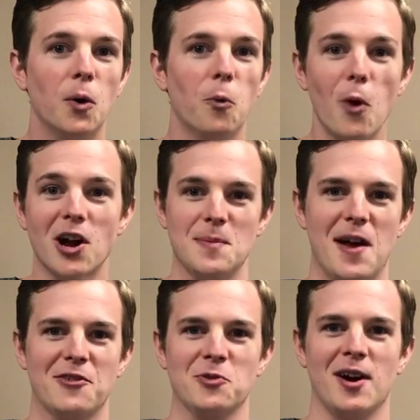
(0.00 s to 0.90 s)
Welcome
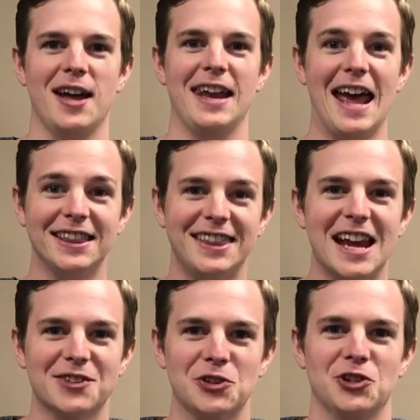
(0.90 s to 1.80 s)
everyone, and
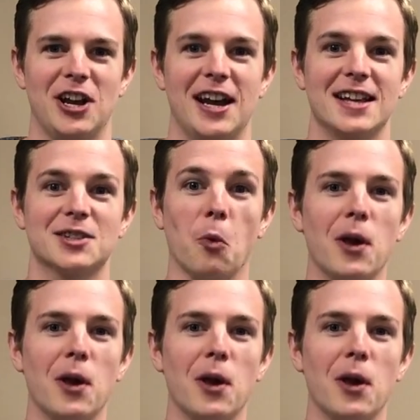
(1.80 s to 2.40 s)
thanks for joining us.